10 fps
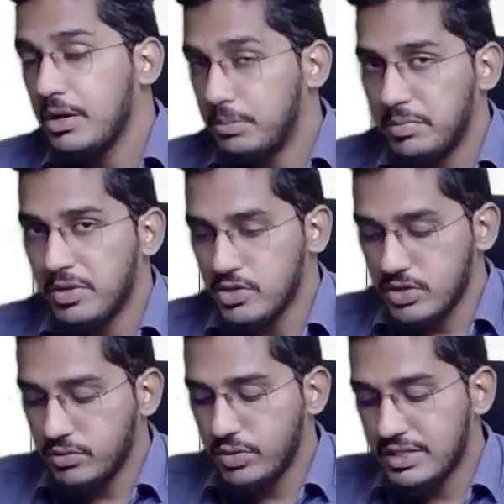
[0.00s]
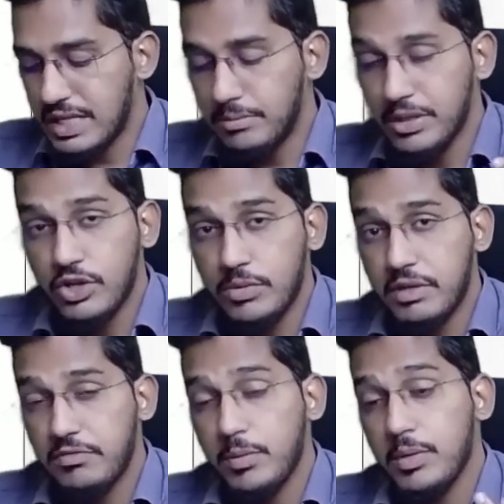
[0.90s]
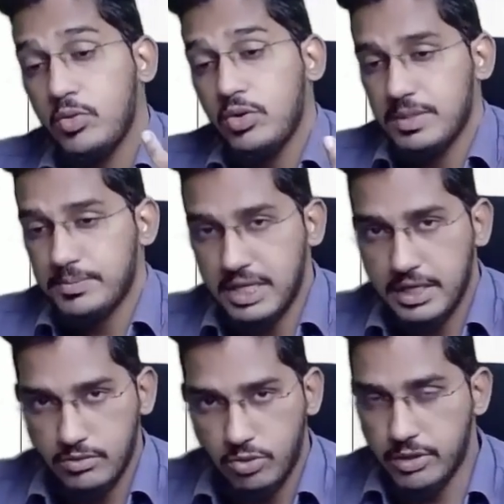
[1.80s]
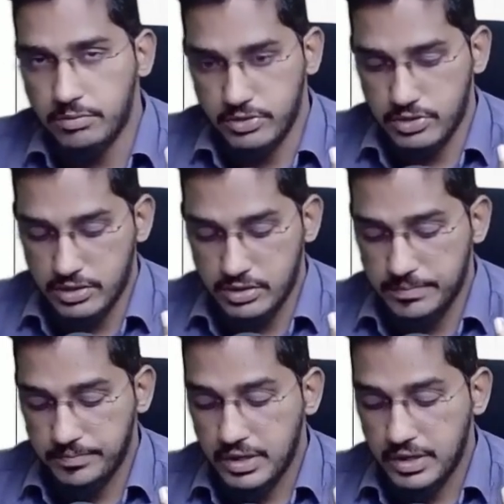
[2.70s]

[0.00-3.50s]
But because of doing sampling, you are performing more substantive audit procedures.